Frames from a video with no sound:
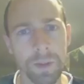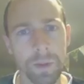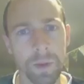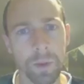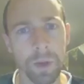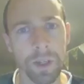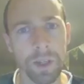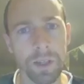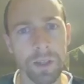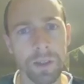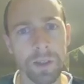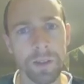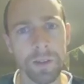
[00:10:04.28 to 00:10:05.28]
to be
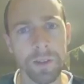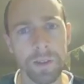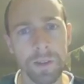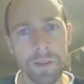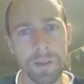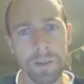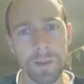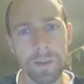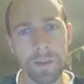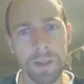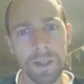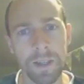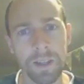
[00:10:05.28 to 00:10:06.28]
working.
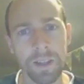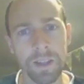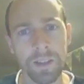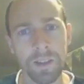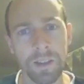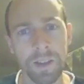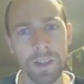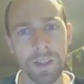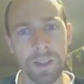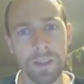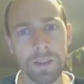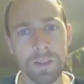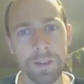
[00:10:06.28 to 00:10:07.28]
And now the
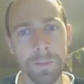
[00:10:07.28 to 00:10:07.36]
inside.